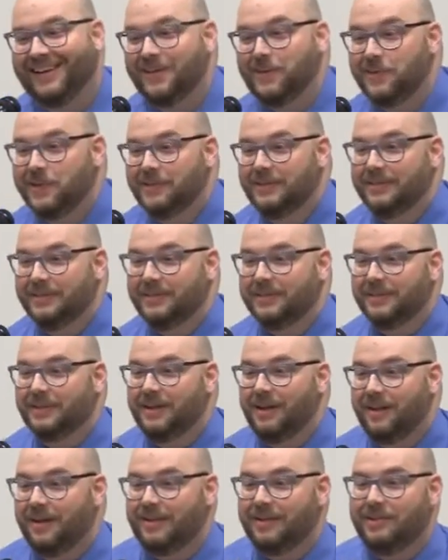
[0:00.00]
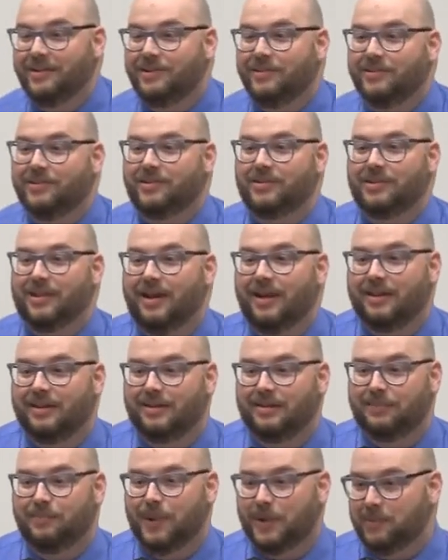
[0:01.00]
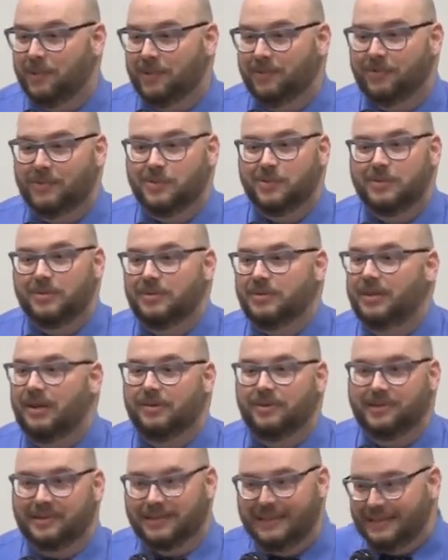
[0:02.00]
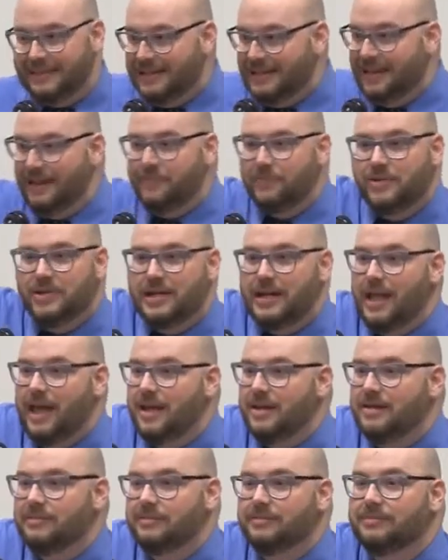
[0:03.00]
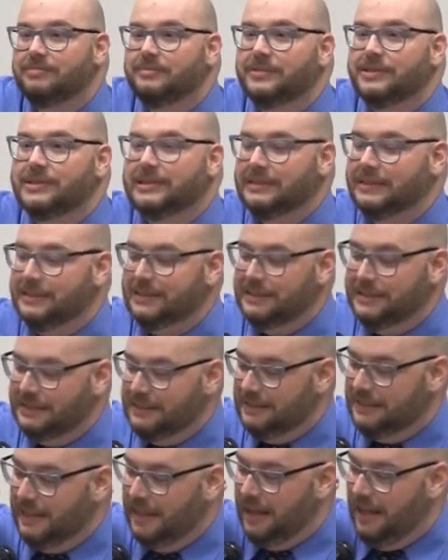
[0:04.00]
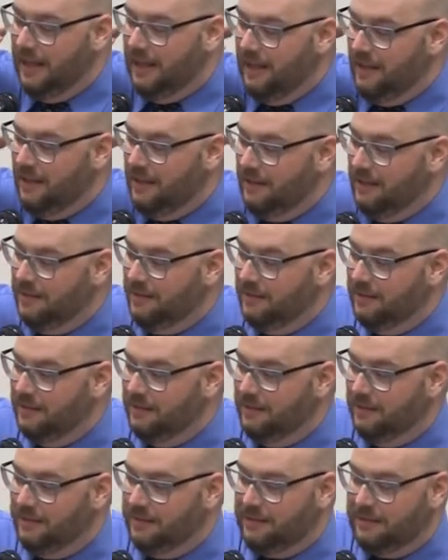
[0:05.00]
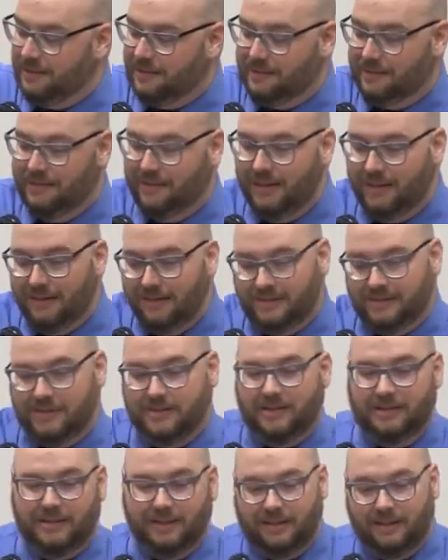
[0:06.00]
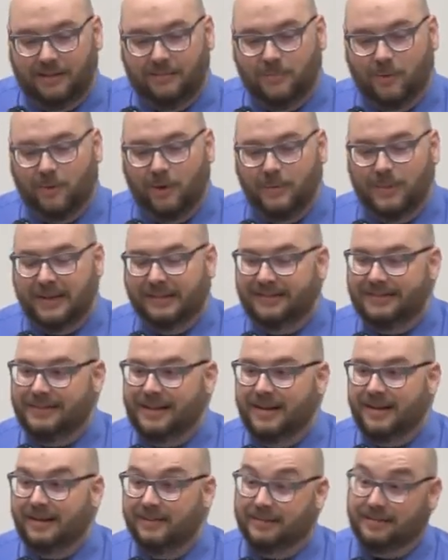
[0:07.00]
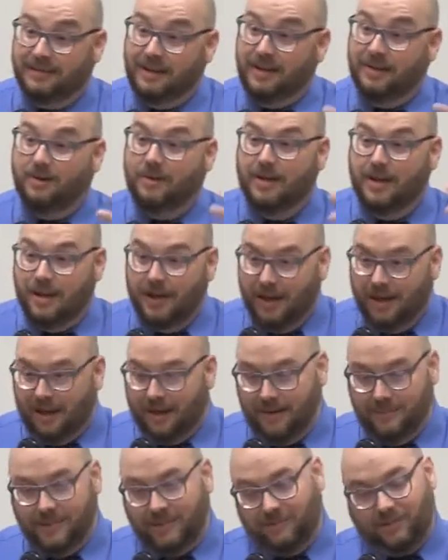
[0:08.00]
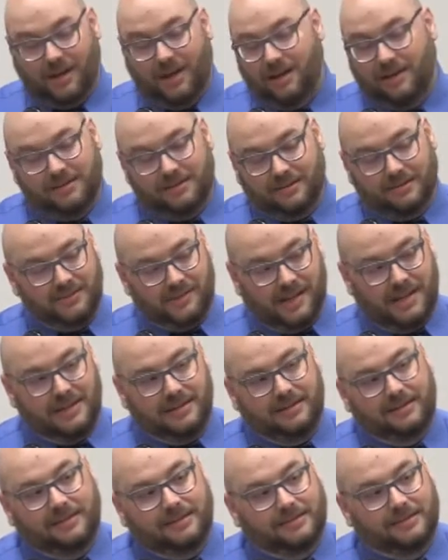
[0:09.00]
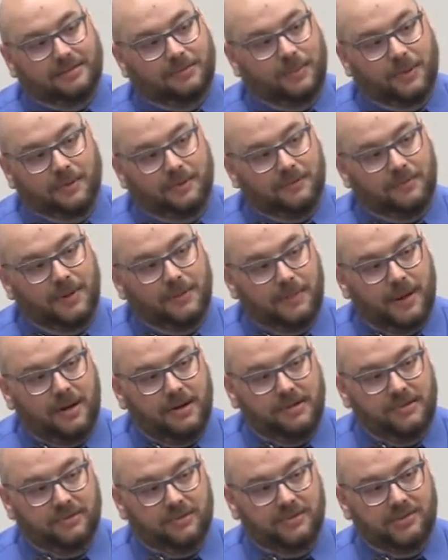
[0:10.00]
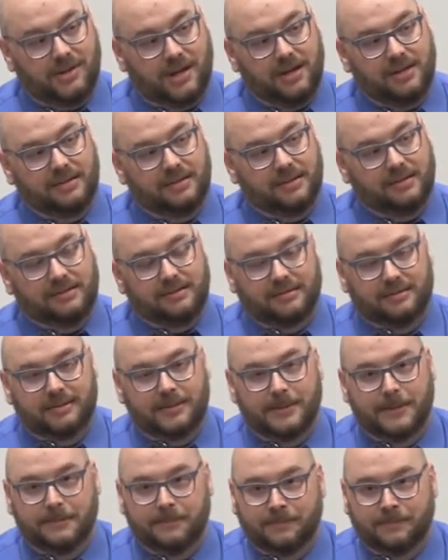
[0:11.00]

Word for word: I went to college at a public school. I was like, never again. And then I started thinking more about science. Now, I'm the child of scientists. Both of my parents are scientists.